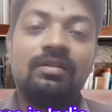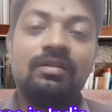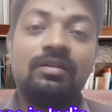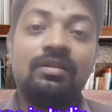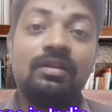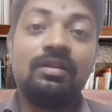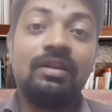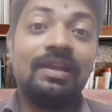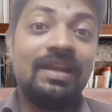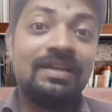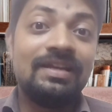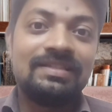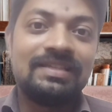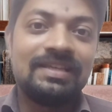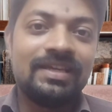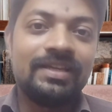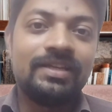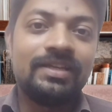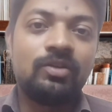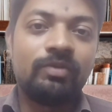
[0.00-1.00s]
Let's
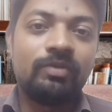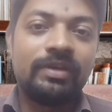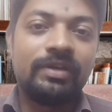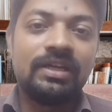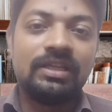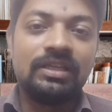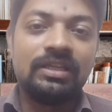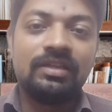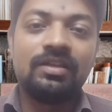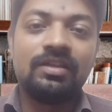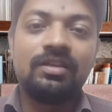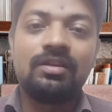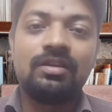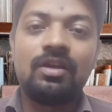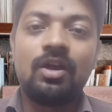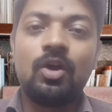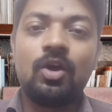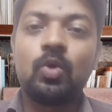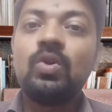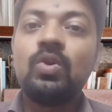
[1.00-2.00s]
see it quickly.
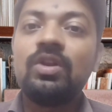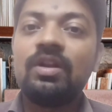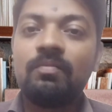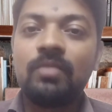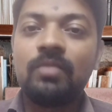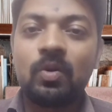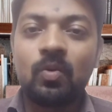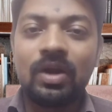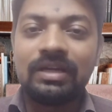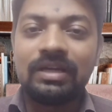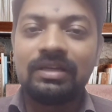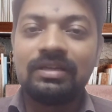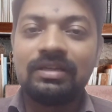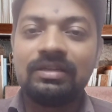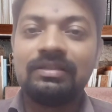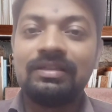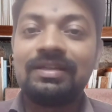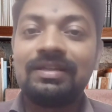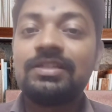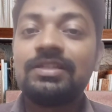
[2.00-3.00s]
Rule number
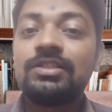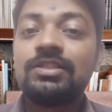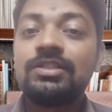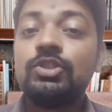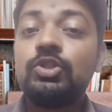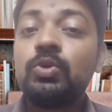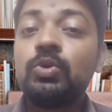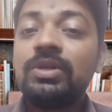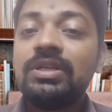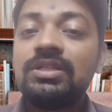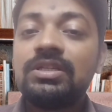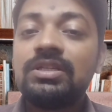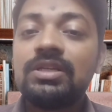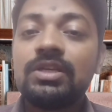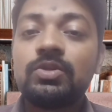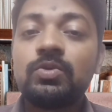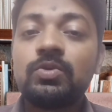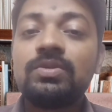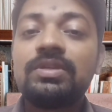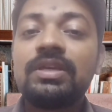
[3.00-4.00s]
1, that is judicious
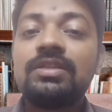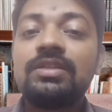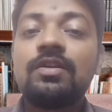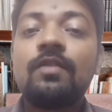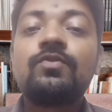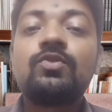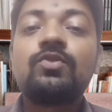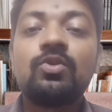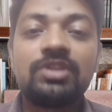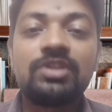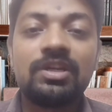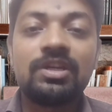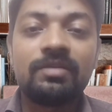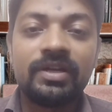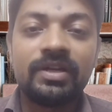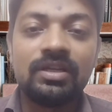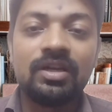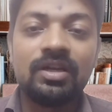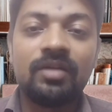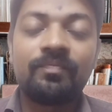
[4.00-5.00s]
usage of social
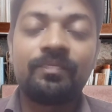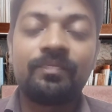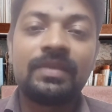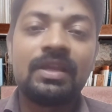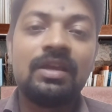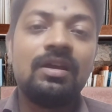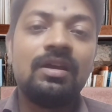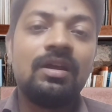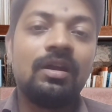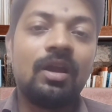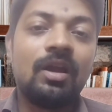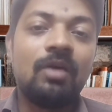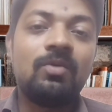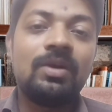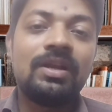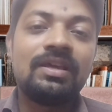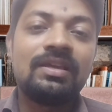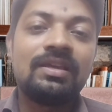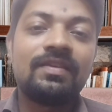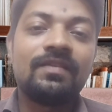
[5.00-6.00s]
media.
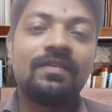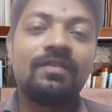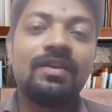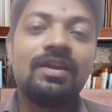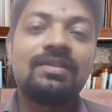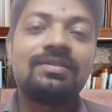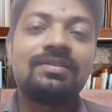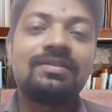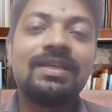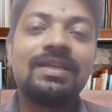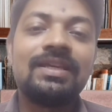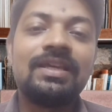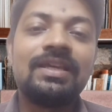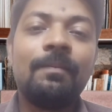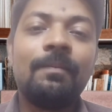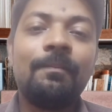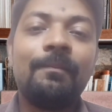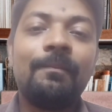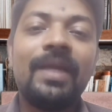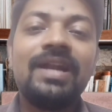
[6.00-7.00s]
Nowadays, we are
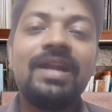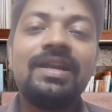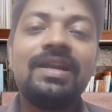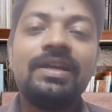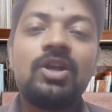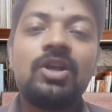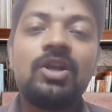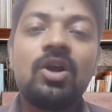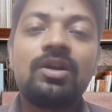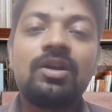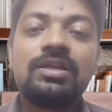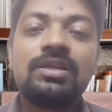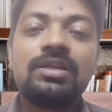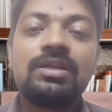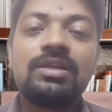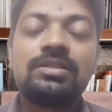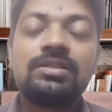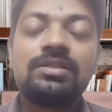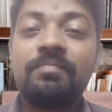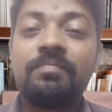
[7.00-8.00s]
seeing many doctors
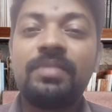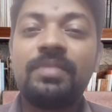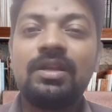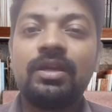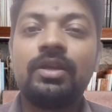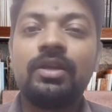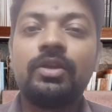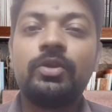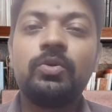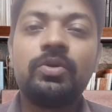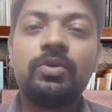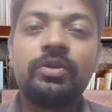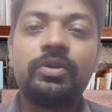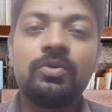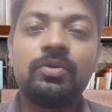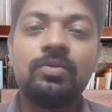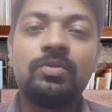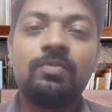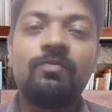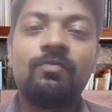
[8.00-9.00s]
are appearing in
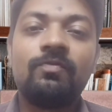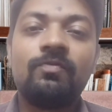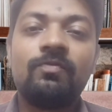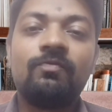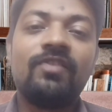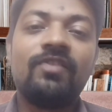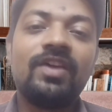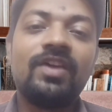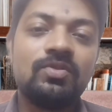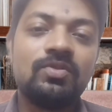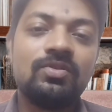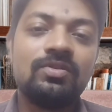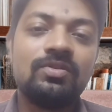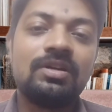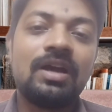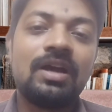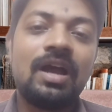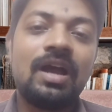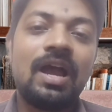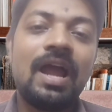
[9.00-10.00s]
YouTube,
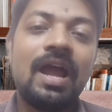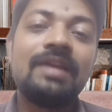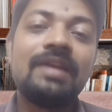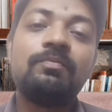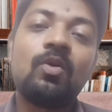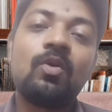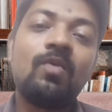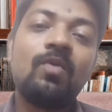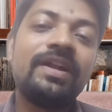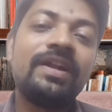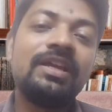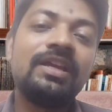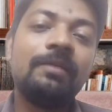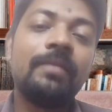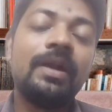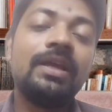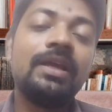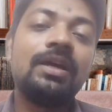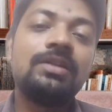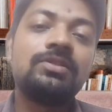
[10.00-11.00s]
Facebook and providing
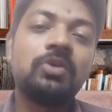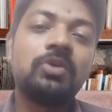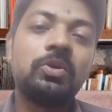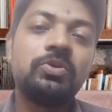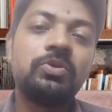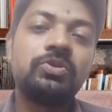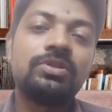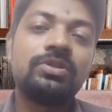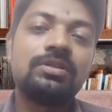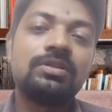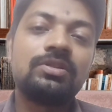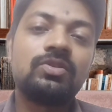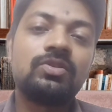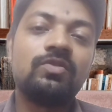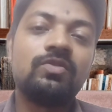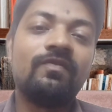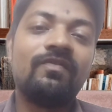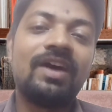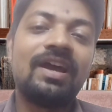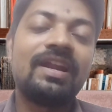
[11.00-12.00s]
medical solutions
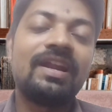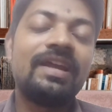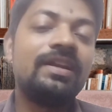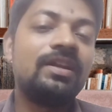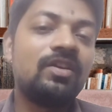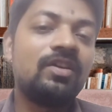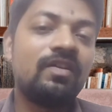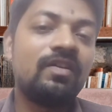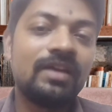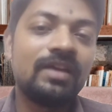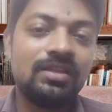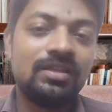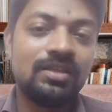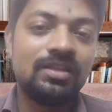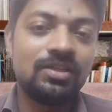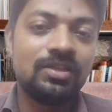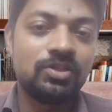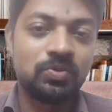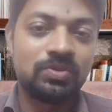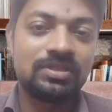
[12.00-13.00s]
to variety of health
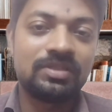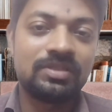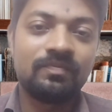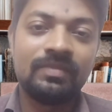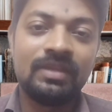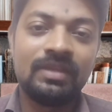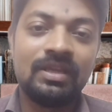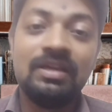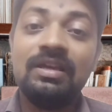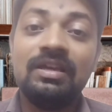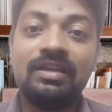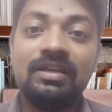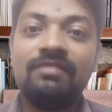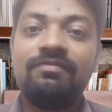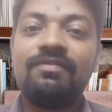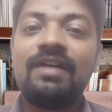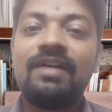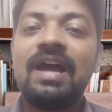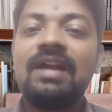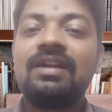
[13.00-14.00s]
issues. In
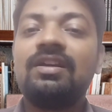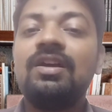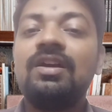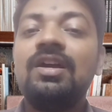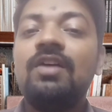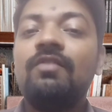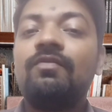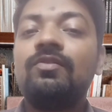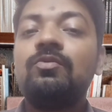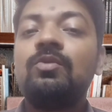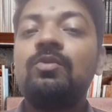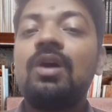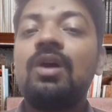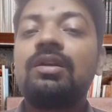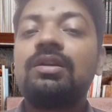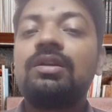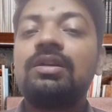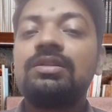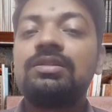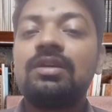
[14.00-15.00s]
fact, few
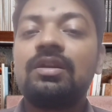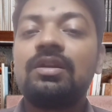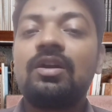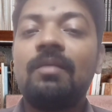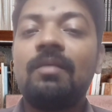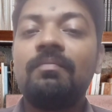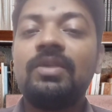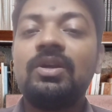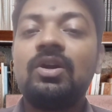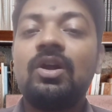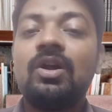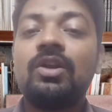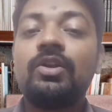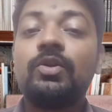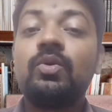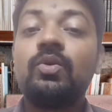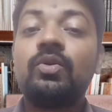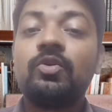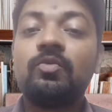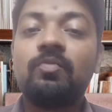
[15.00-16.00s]
doctors are coming on
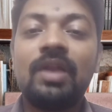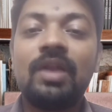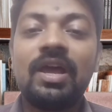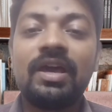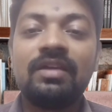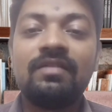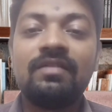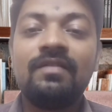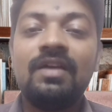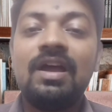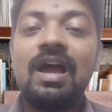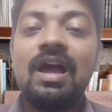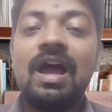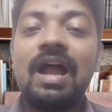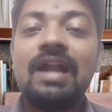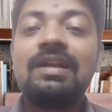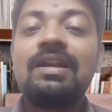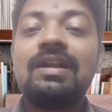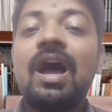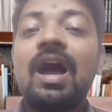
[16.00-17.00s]
YouTube live
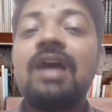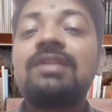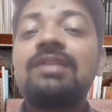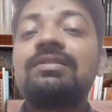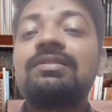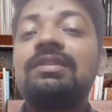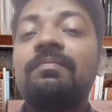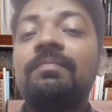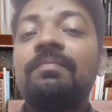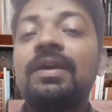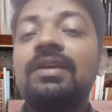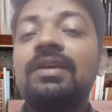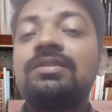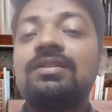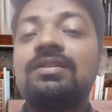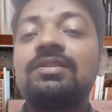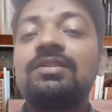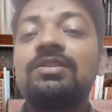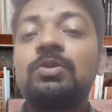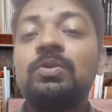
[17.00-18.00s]
and ask the
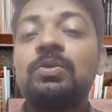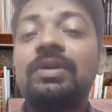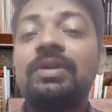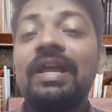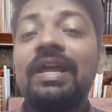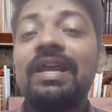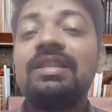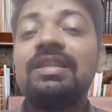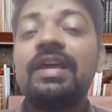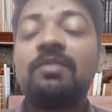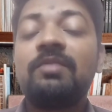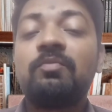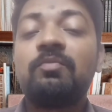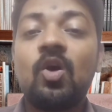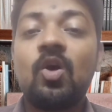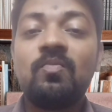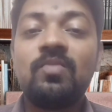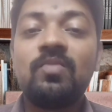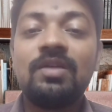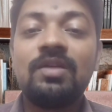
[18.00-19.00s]
patients to tell their
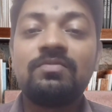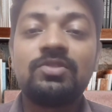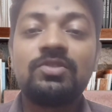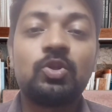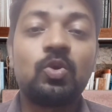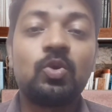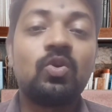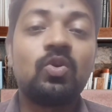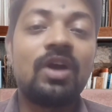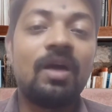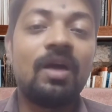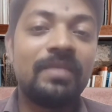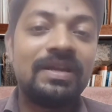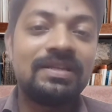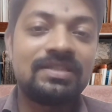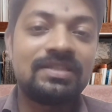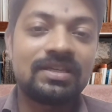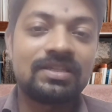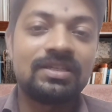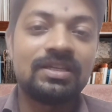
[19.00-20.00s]
problems through
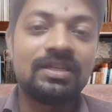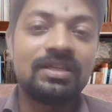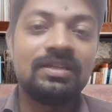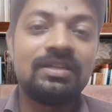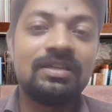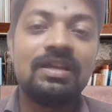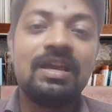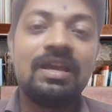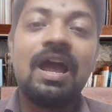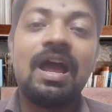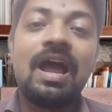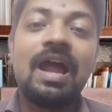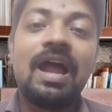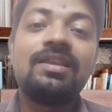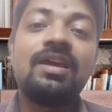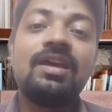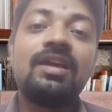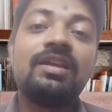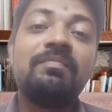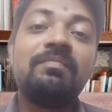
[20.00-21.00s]
comment section, and
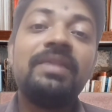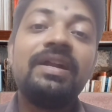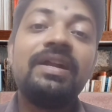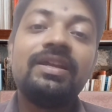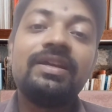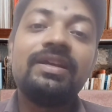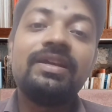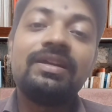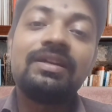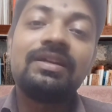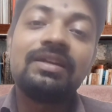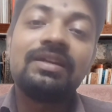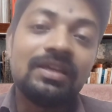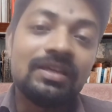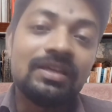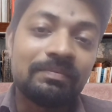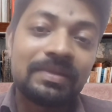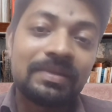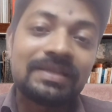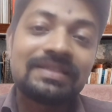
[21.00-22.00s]
they are
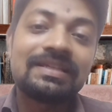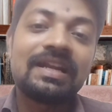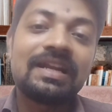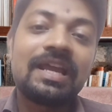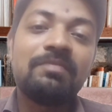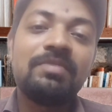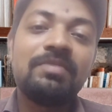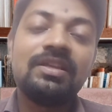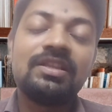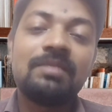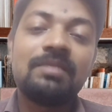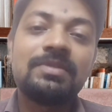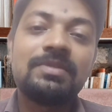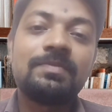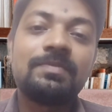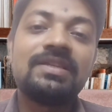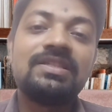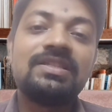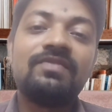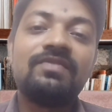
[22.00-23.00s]
immediately prescribing them
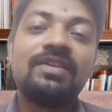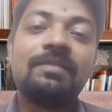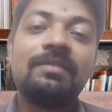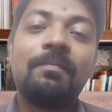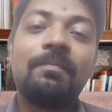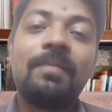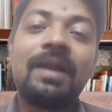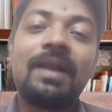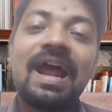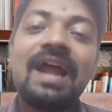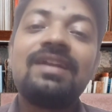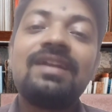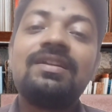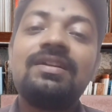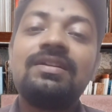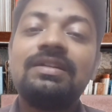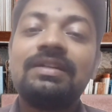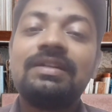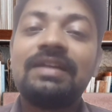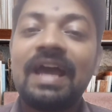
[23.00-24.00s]
specific
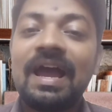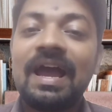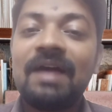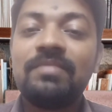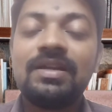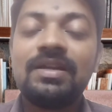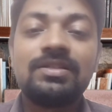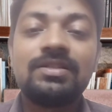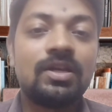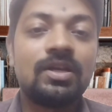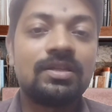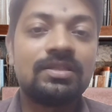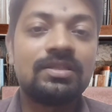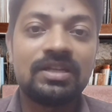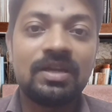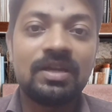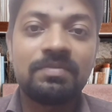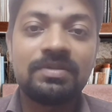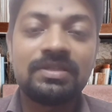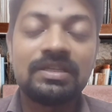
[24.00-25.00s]
branded tablets or
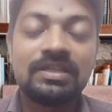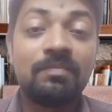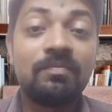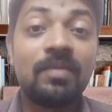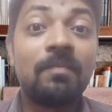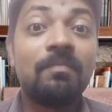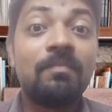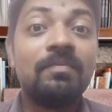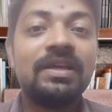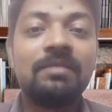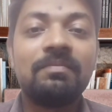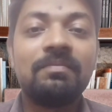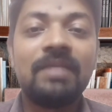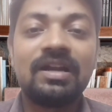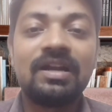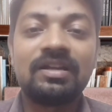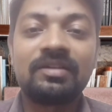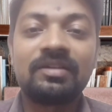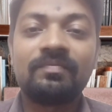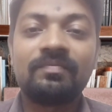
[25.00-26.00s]
syrups in a public
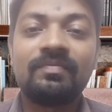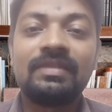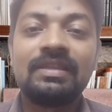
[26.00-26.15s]
manner.